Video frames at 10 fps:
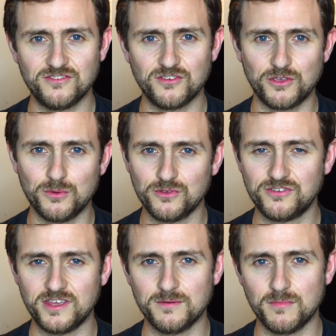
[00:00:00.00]
So you will
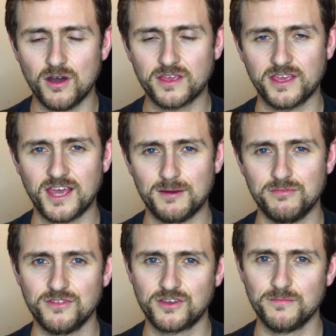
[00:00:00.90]
see the market cap
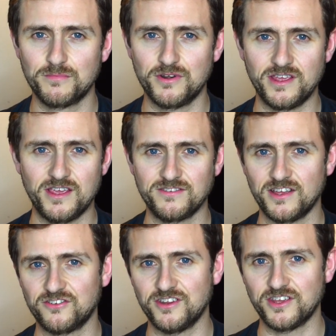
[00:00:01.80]
of the company is
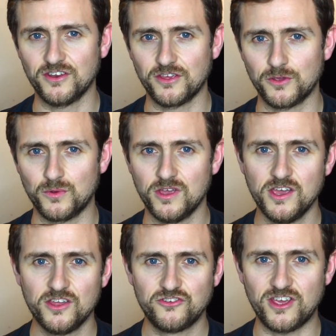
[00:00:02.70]
actually going to
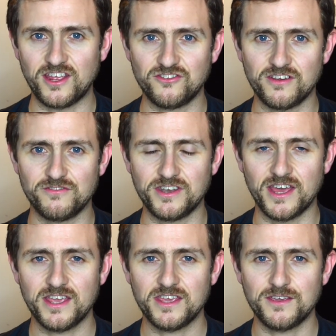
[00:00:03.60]
change every day.